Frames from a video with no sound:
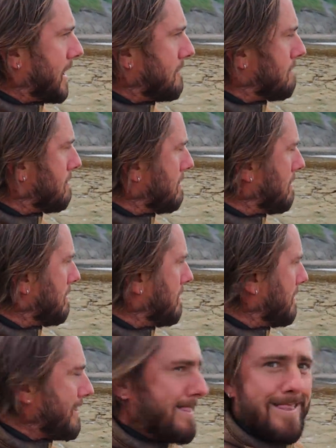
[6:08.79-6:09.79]

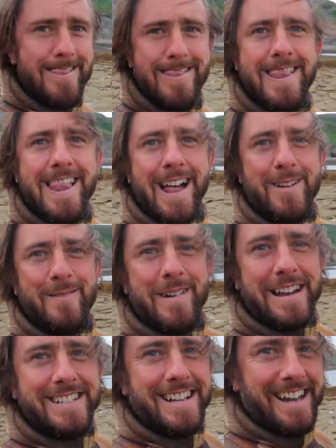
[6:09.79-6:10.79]
And I'm
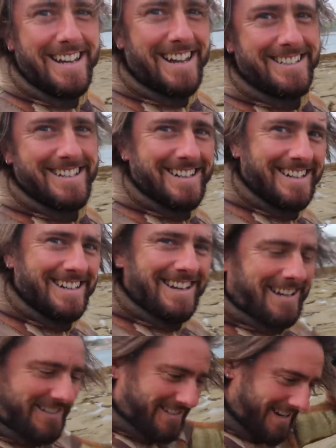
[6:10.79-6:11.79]
excited.
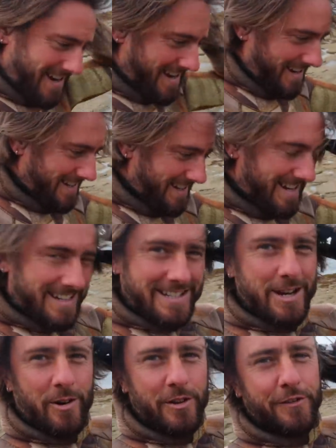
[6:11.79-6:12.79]
I'll see you
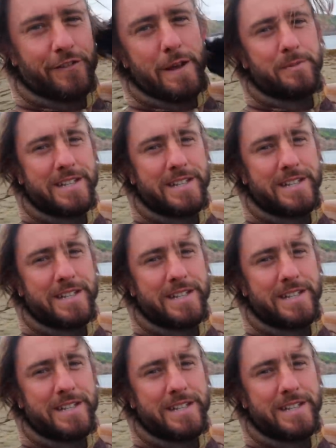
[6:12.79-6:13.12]
on the flip